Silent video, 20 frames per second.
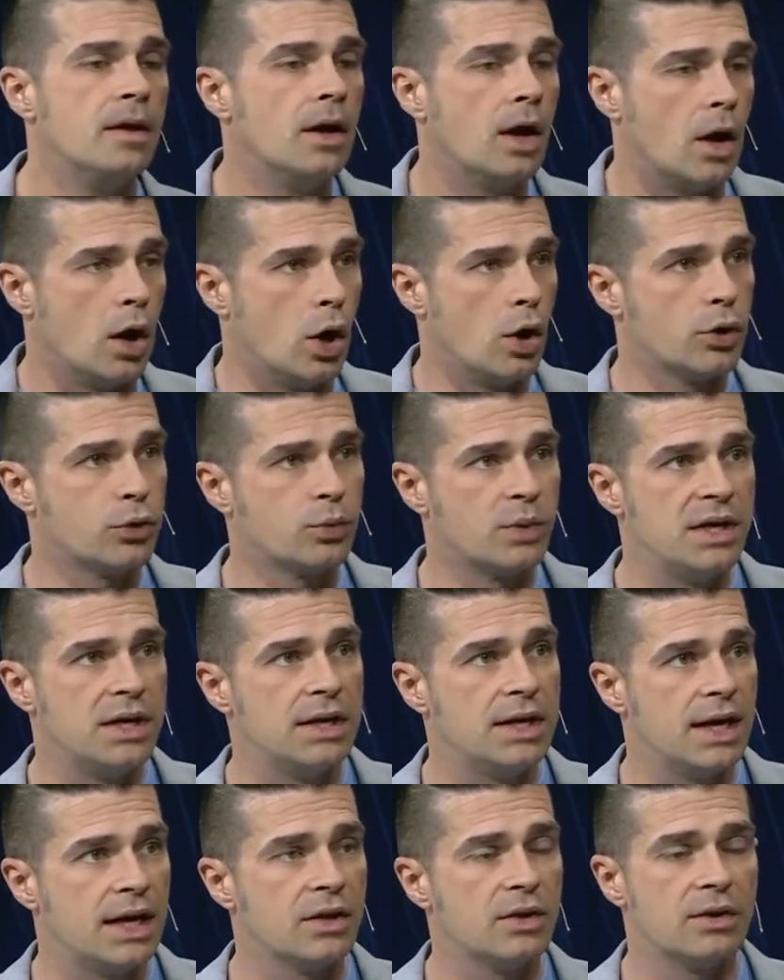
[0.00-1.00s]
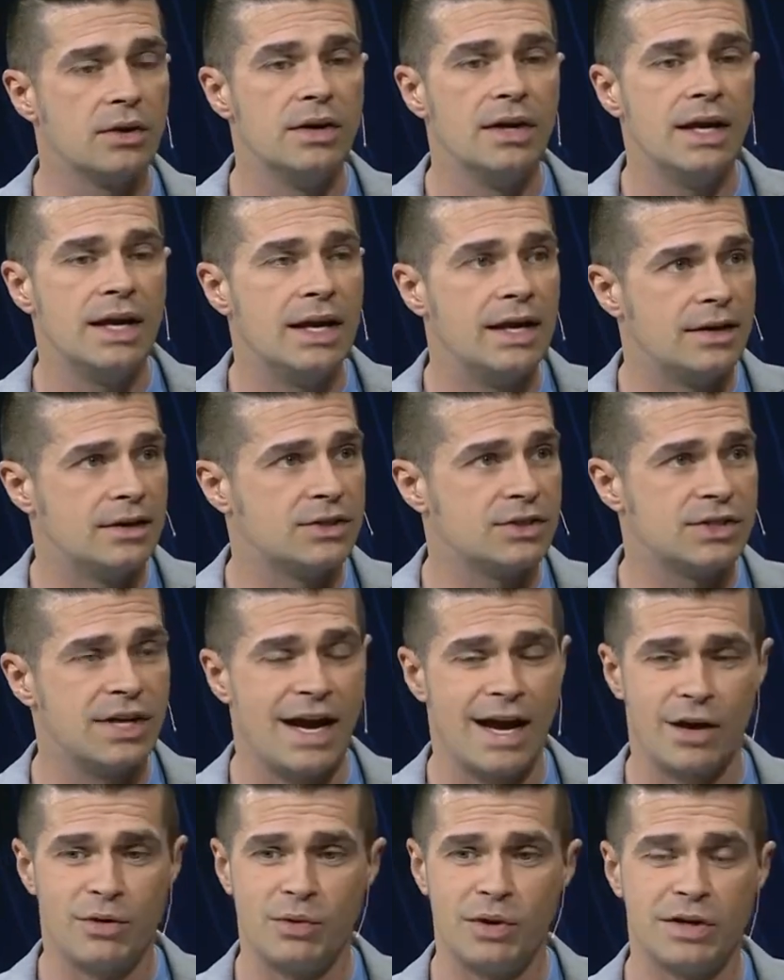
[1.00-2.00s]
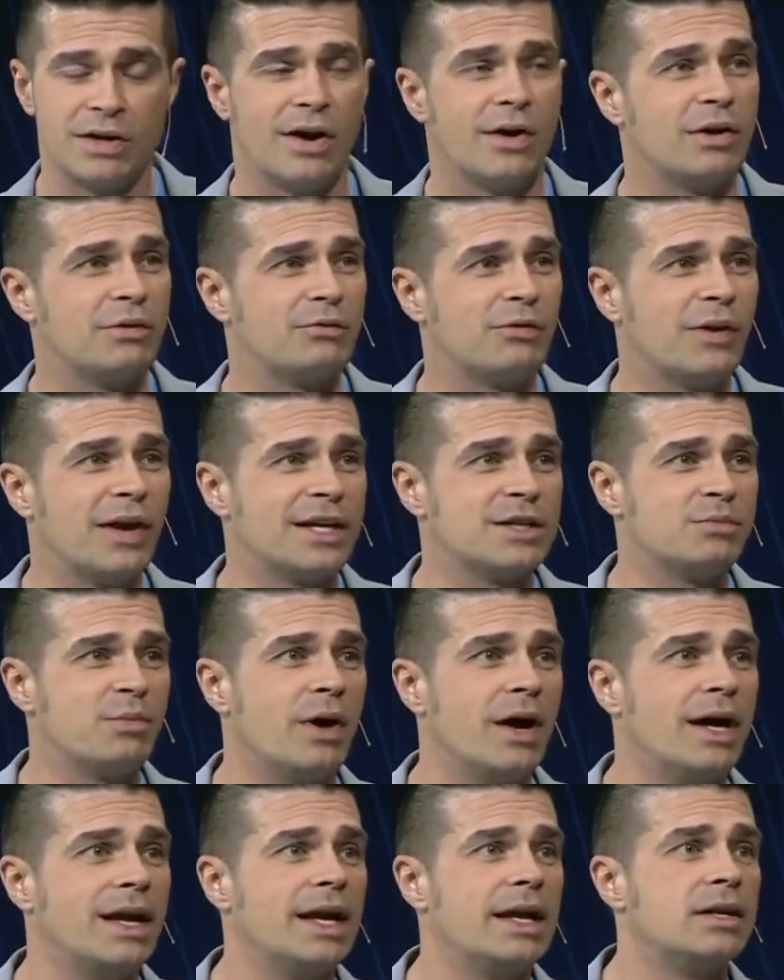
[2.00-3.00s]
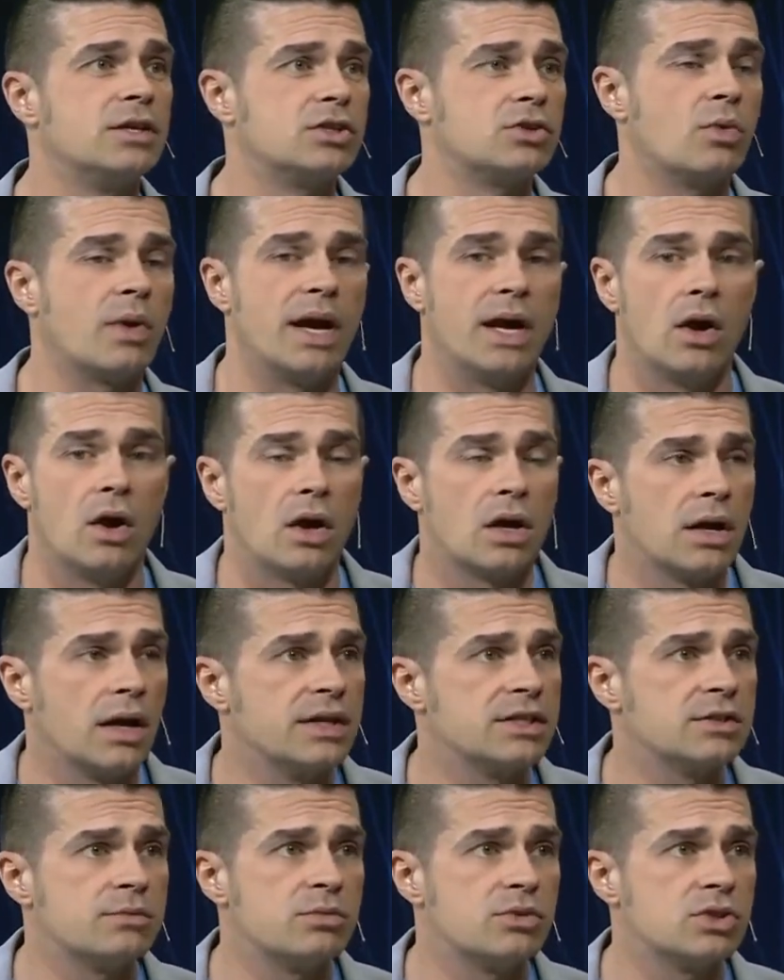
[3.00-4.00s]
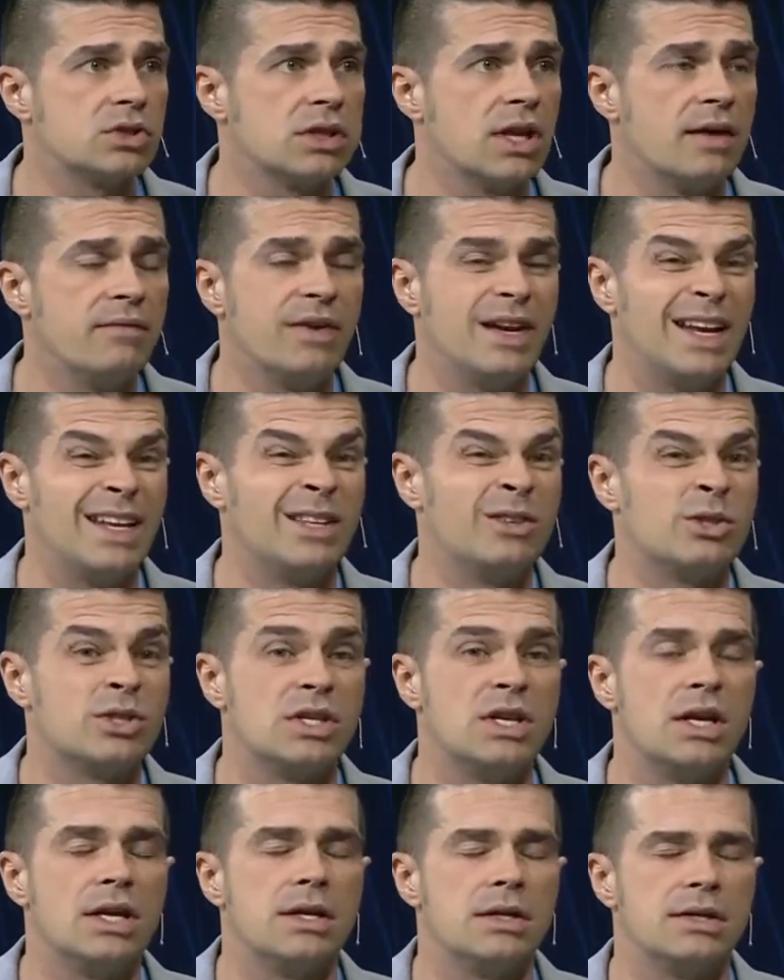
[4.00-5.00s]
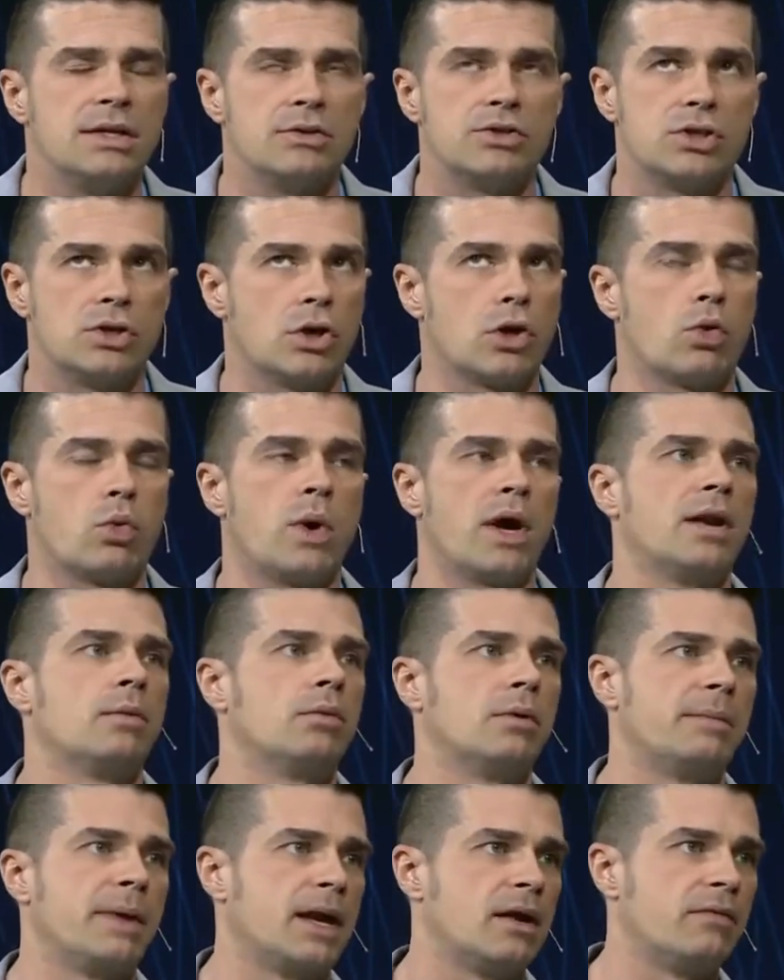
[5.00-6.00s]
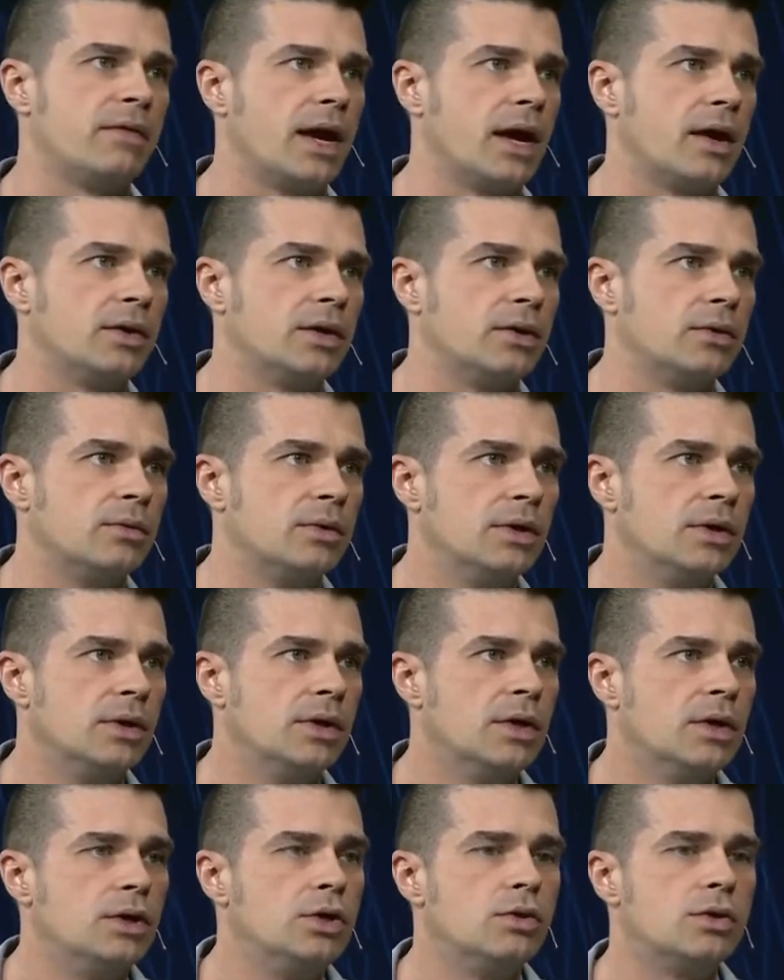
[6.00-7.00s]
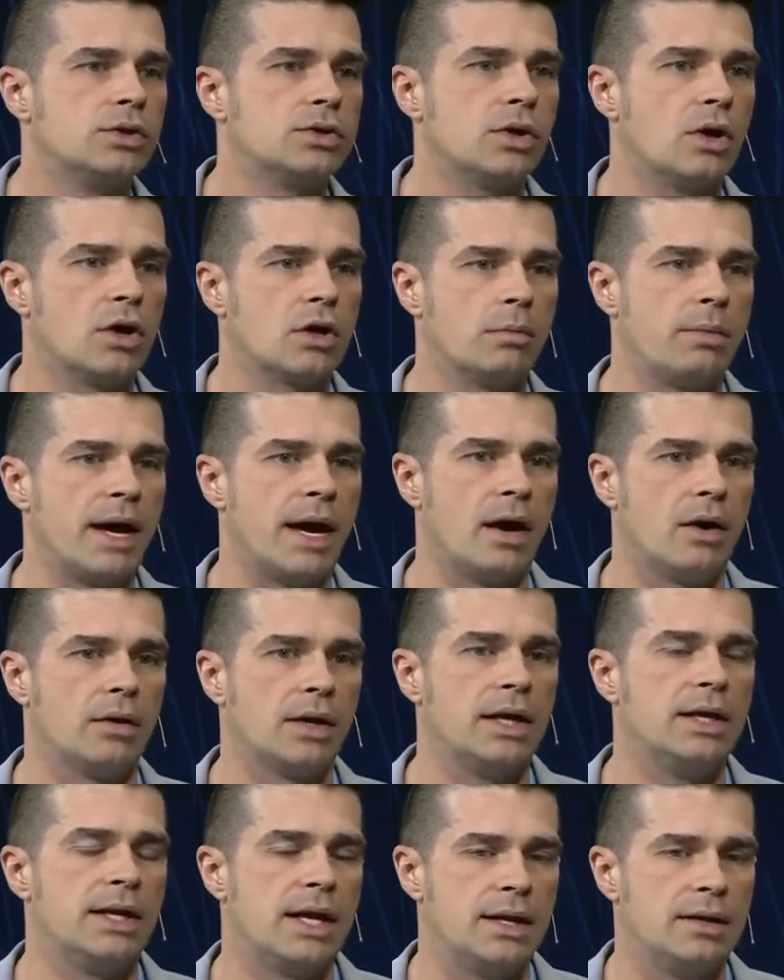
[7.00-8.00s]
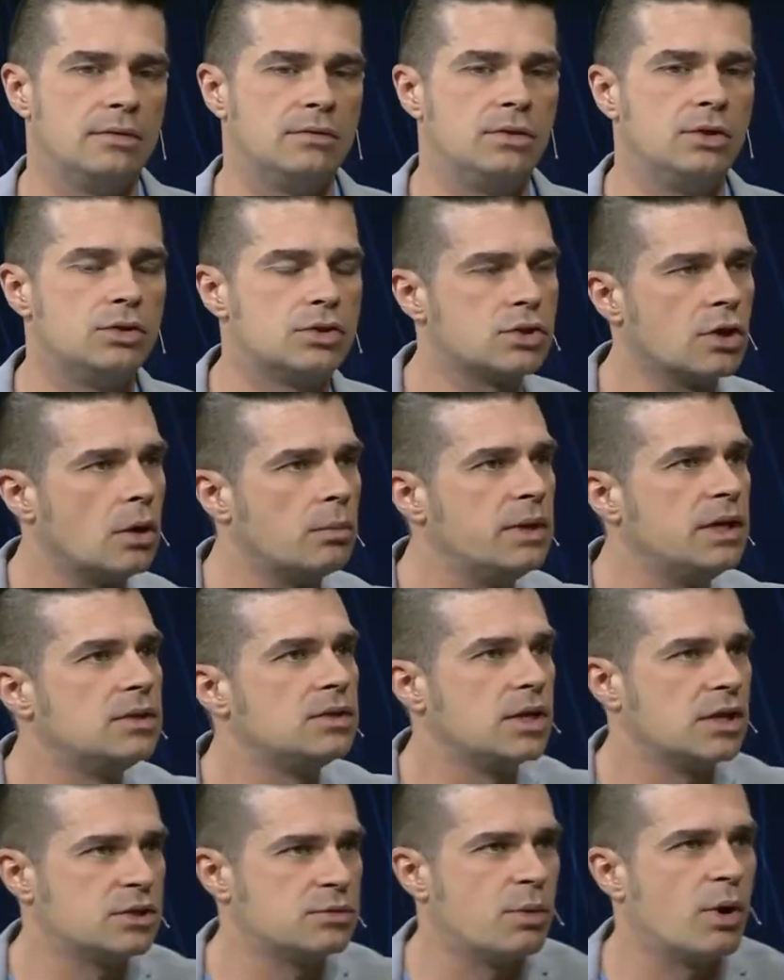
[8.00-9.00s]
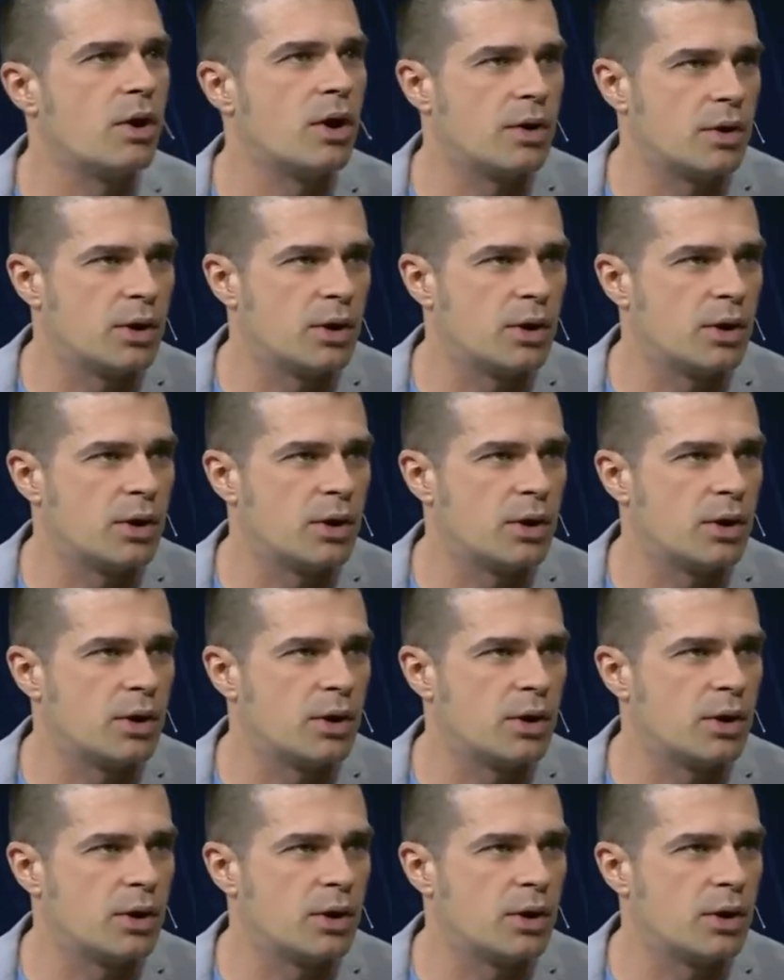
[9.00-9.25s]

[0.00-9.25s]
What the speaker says: All three together in a stack, we call it FlexPod, and it's great. Our customers love it, and there's an incredible amount of value. You could talk about, and you saw me touch my heart